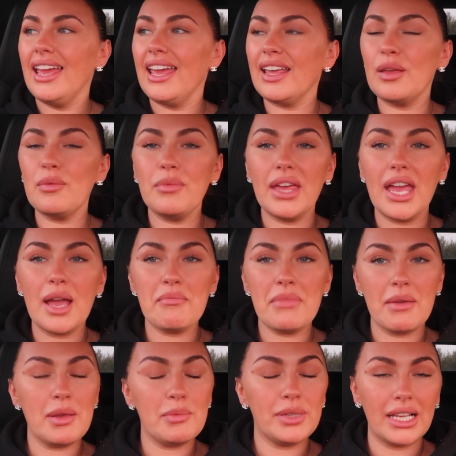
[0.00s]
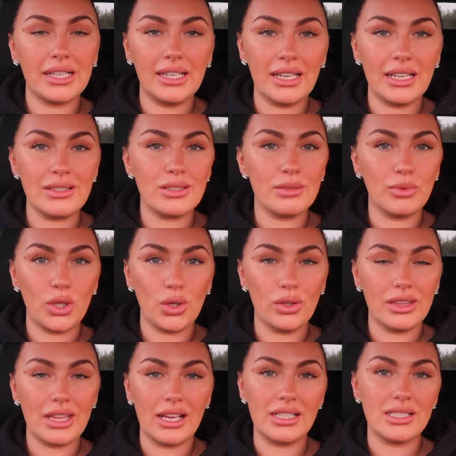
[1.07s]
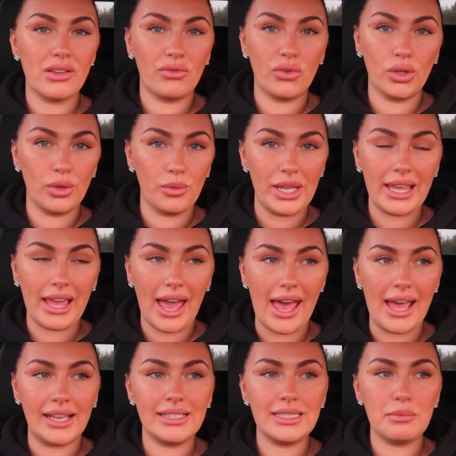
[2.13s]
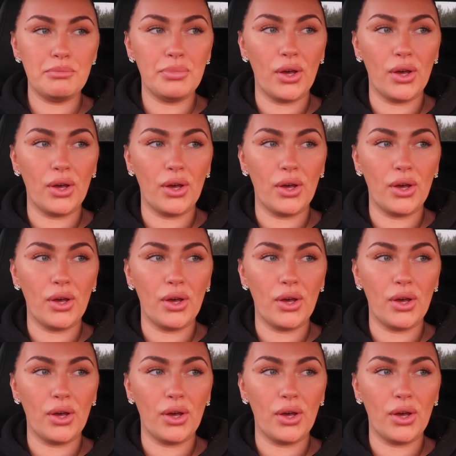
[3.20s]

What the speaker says: It can be maybe planning in some cute things for the week ahead,